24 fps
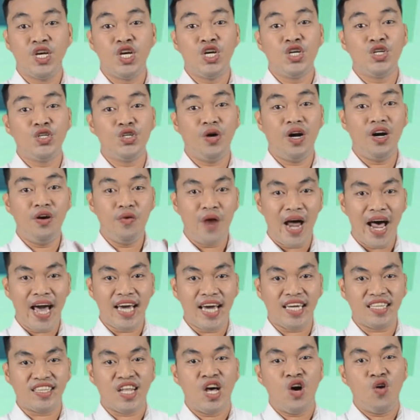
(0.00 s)
You are
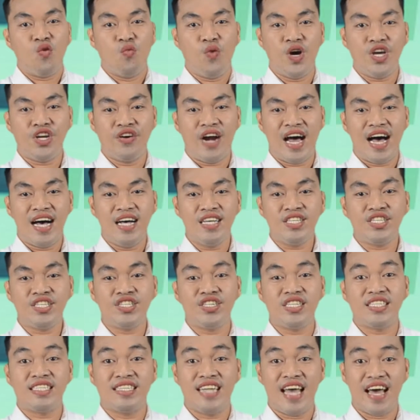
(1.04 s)
right when your answer
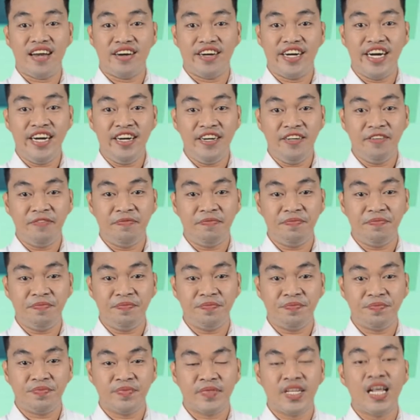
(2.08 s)
is letter
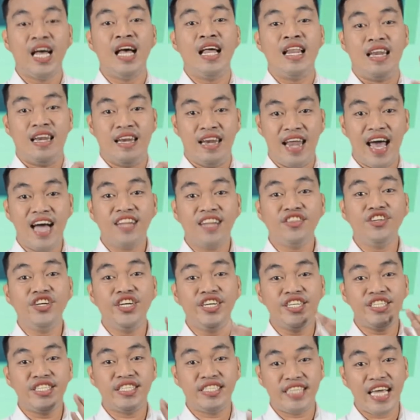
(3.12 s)

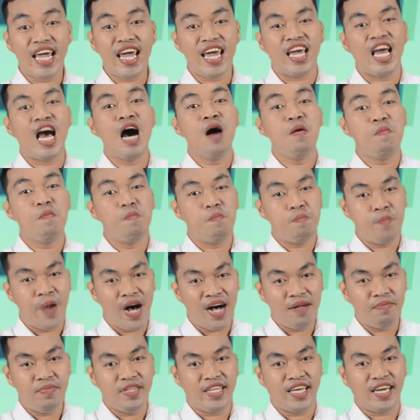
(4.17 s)
C.
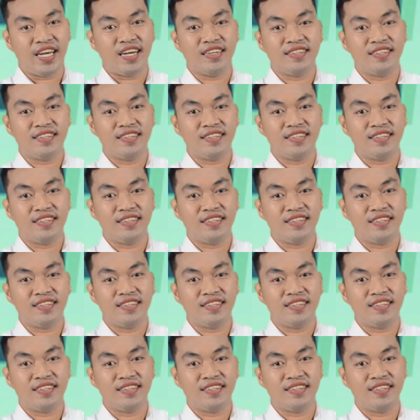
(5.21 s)
Public.